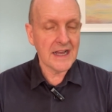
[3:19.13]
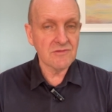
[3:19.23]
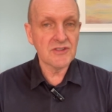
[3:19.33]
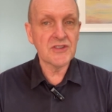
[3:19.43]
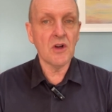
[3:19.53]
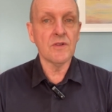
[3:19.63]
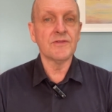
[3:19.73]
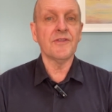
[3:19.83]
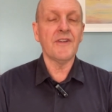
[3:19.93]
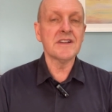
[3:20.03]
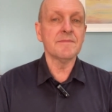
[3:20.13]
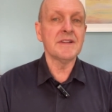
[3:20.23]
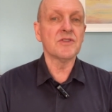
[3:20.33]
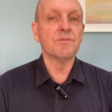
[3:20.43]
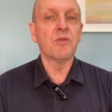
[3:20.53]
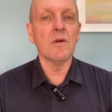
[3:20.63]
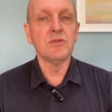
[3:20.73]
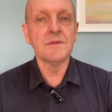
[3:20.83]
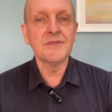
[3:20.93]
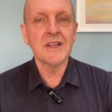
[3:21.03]
are unresolved fundamental
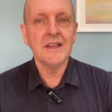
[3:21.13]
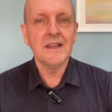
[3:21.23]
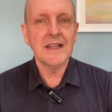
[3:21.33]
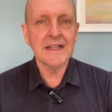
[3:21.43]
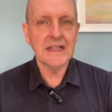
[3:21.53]
problems